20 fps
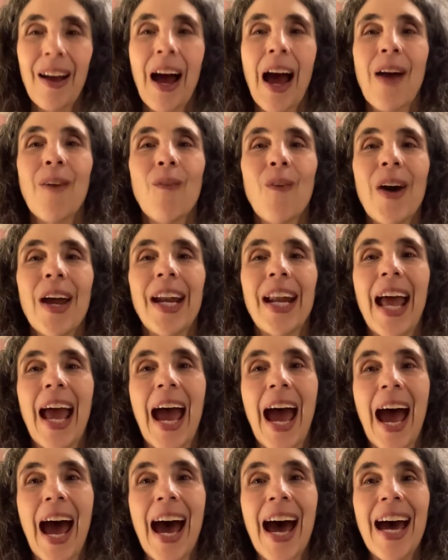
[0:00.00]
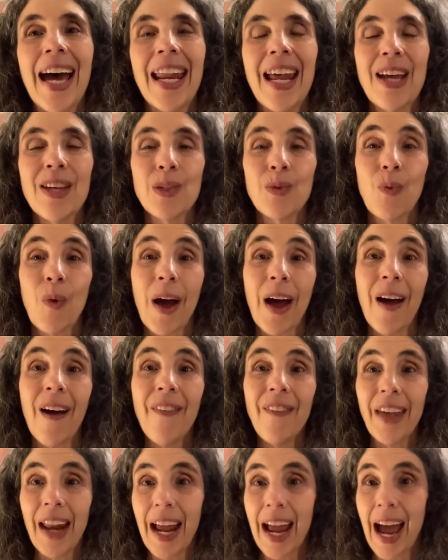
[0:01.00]
I wanted to add as well
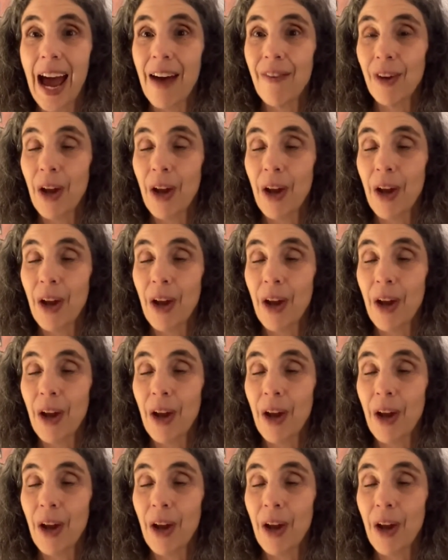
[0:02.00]
that I have